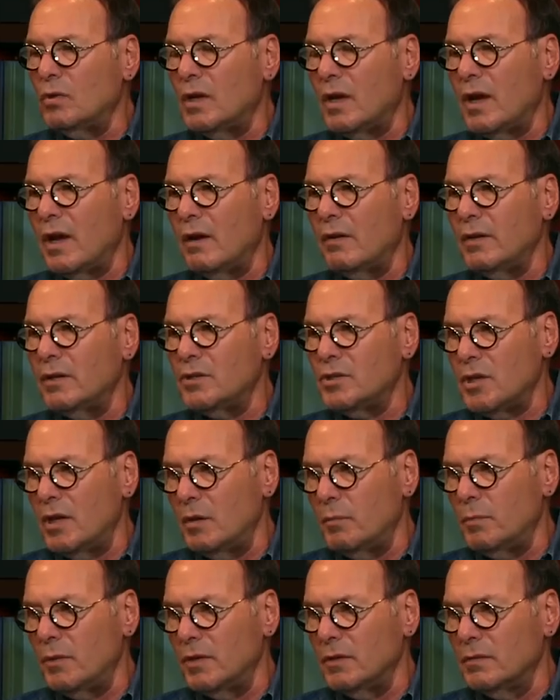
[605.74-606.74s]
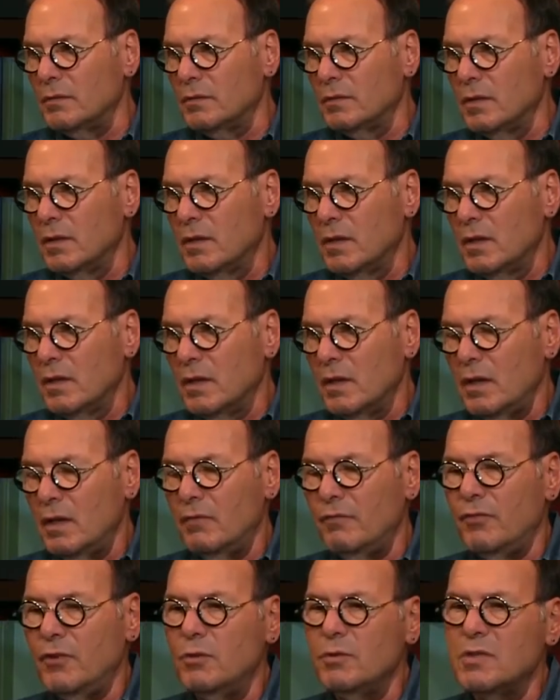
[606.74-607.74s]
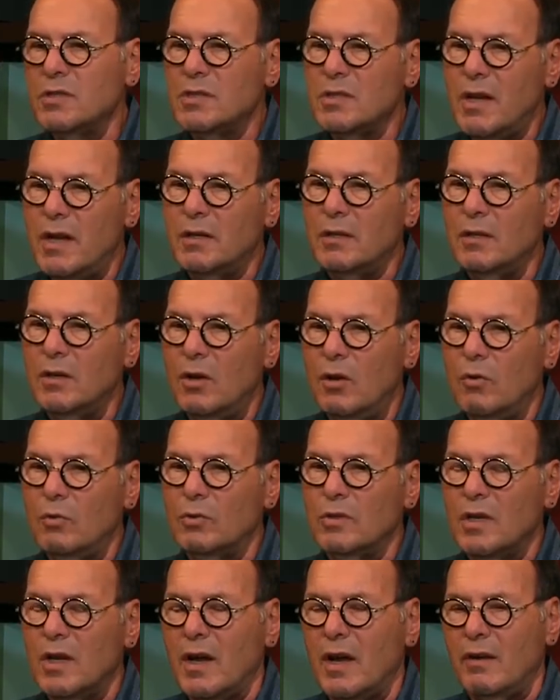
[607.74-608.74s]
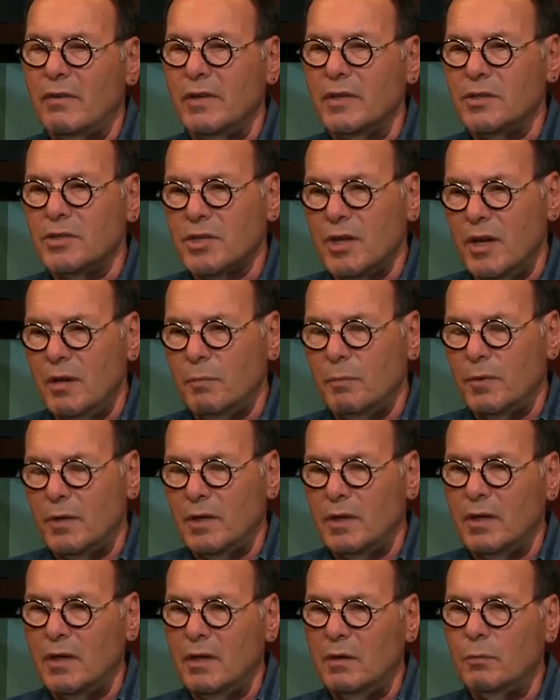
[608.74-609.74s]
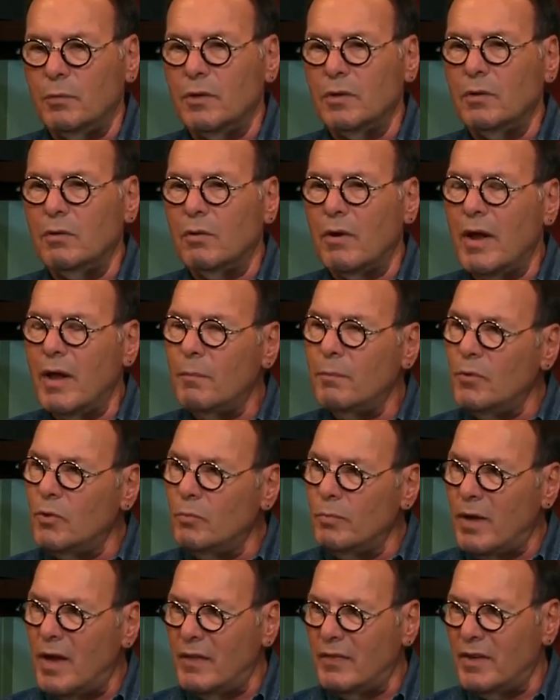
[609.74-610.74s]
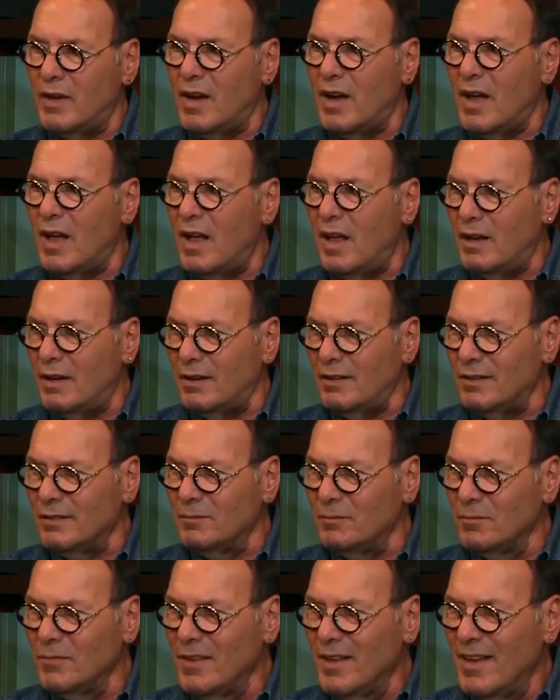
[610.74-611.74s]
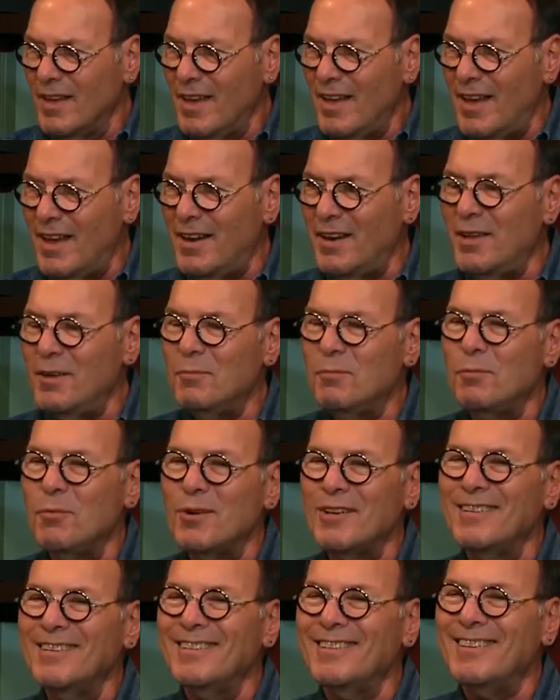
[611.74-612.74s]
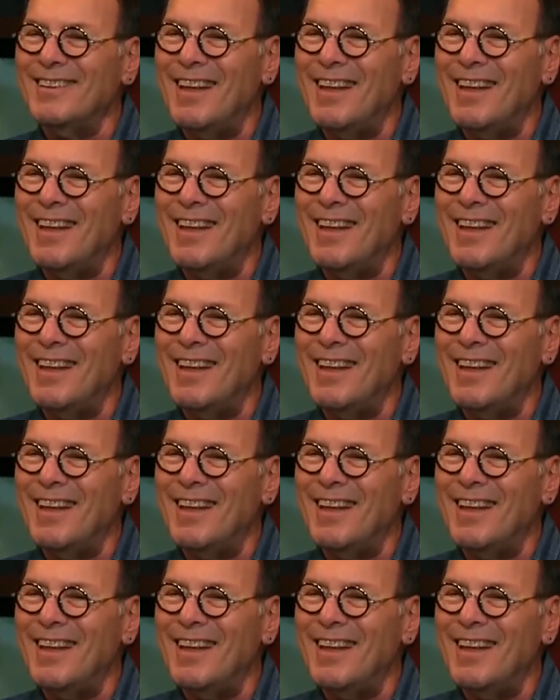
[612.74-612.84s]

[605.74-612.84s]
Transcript: to Harry Chapin. If you said no to Harry Chapin, he would grab you by the collar and he wouldn't